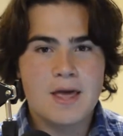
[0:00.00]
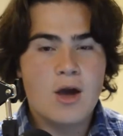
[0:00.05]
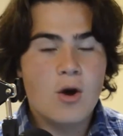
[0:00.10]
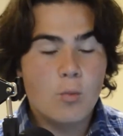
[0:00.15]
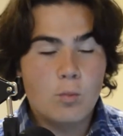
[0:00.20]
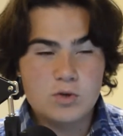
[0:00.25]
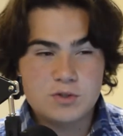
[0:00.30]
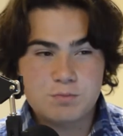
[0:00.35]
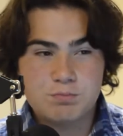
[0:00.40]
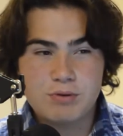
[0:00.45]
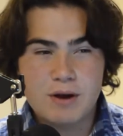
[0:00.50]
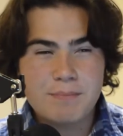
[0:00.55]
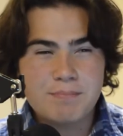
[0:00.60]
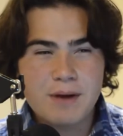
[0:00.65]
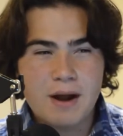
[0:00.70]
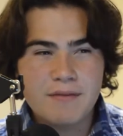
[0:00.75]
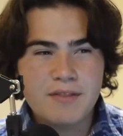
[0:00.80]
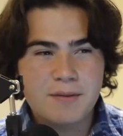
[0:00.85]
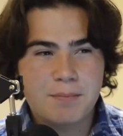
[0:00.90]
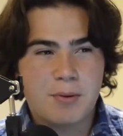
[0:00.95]
Was Brett
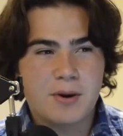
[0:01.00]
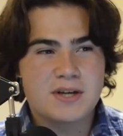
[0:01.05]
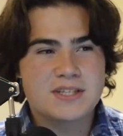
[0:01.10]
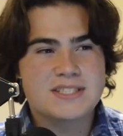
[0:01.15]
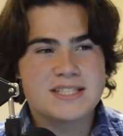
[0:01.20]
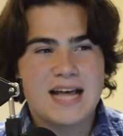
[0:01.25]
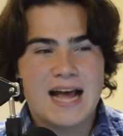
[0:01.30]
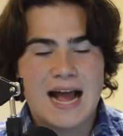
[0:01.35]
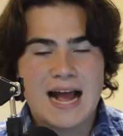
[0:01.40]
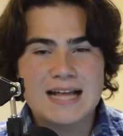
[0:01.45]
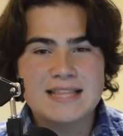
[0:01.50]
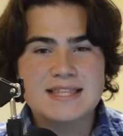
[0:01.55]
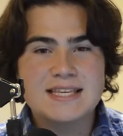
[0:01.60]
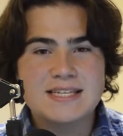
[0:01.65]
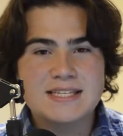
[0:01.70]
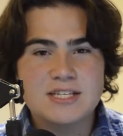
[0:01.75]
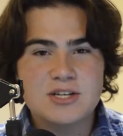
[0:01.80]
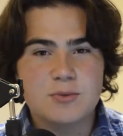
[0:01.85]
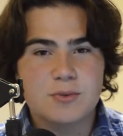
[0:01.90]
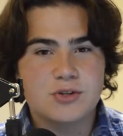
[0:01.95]
Brown the person that had to
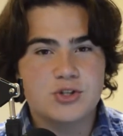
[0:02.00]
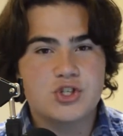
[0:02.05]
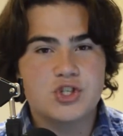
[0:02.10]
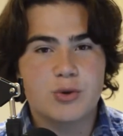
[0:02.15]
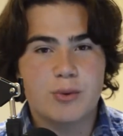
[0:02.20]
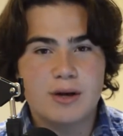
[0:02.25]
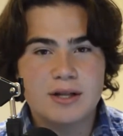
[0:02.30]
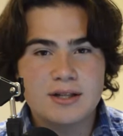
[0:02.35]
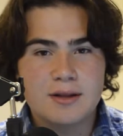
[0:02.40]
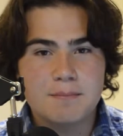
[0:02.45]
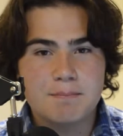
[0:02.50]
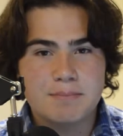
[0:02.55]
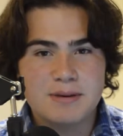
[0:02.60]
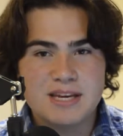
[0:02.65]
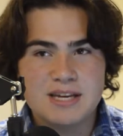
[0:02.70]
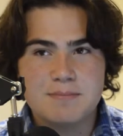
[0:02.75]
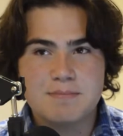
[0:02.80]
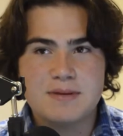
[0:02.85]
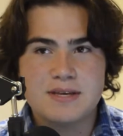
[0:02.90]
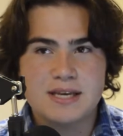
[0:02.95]
deal with Joel
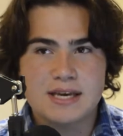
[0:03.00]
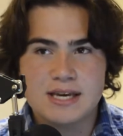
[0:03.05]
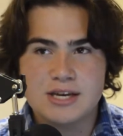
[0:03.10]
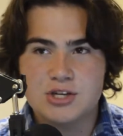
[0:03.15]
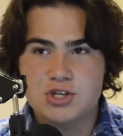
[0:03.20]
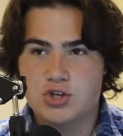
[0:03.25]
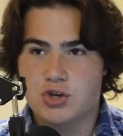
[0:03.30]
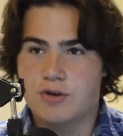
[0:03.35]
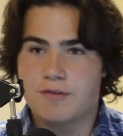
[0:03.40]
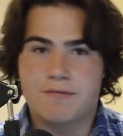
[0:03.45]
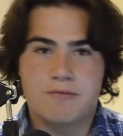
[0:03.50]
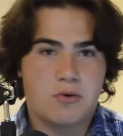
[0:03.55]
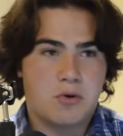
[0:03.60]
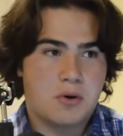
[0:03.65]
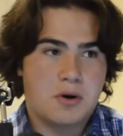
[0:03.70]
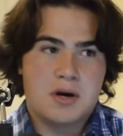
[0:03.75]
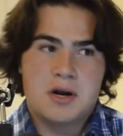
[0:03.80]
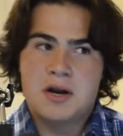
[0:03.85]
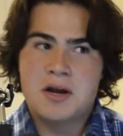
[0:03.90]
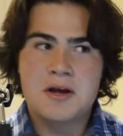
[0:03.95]
Embiid being injured
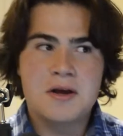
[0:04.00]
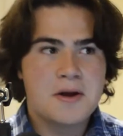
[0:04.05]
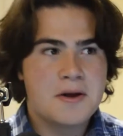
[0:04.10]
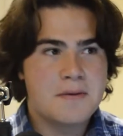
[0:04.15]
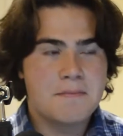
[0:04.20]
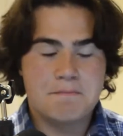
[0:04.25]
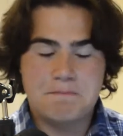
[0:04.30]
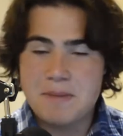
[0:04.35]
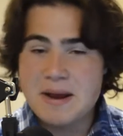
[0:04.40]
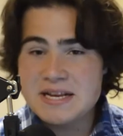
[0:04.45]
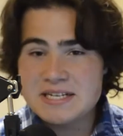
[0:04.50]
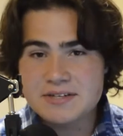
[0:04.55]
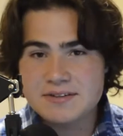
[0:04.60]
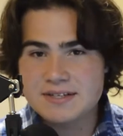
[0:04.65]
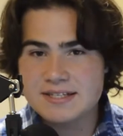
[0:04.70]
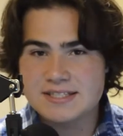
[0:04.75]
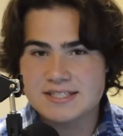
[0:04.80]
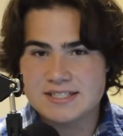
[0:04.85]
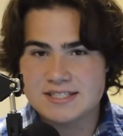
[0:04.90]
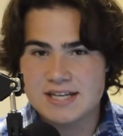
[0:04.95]
for basically
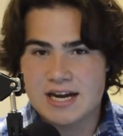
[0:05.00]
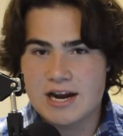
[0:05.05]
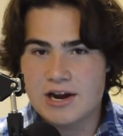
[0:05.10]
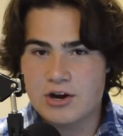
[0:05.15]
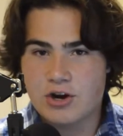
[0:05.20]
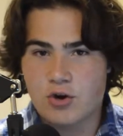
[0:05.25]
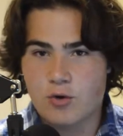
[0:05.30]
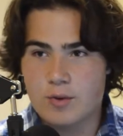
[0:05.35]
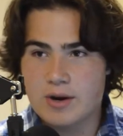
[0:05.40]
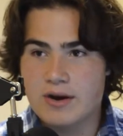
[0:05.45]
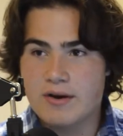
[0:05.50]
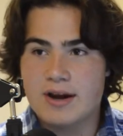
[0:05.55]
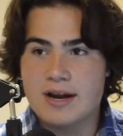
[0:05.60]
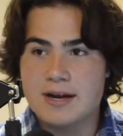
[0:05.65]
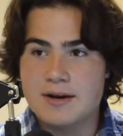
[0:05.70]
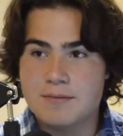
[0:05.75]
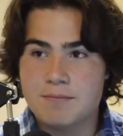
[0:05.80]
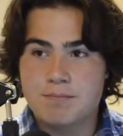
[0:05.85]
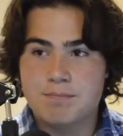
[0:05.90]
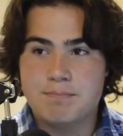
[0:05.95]
his entire career
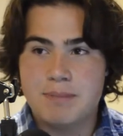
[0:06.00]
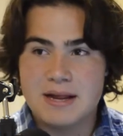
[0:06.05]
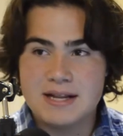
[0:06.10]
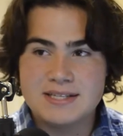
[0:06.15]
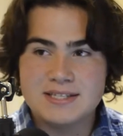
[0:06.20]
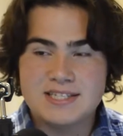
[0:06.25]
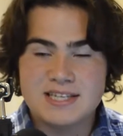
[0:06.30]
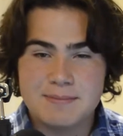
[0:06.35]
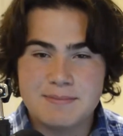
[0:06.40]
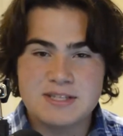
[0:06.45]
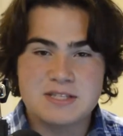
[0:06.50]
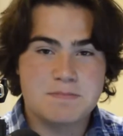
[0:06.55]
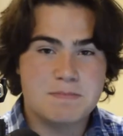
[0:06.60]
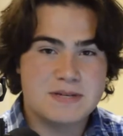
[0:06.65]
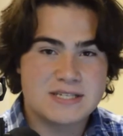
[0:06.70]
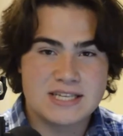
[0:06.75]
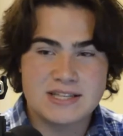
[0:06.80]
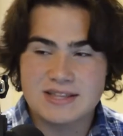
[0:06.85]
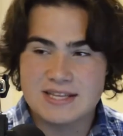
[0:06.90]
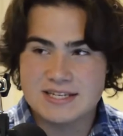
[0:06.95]
and Ben Simmons
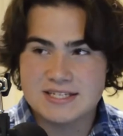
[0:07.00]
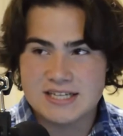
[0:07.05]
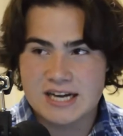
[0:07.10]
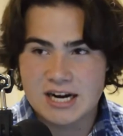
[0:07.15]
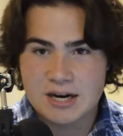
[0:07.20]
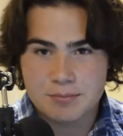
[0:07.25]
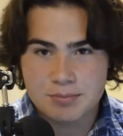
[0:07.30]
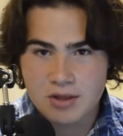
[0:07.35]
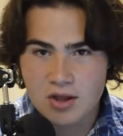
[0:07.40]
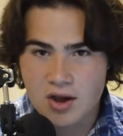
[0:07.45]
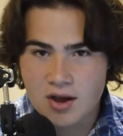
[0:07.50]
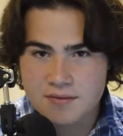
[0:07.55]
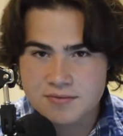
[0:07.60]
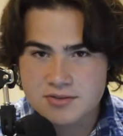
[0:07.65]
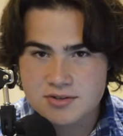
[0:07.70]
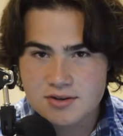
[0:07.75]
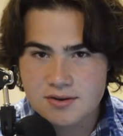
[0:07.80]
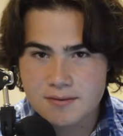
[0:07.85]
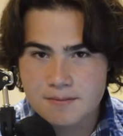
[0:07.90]
missing the entire playoffs?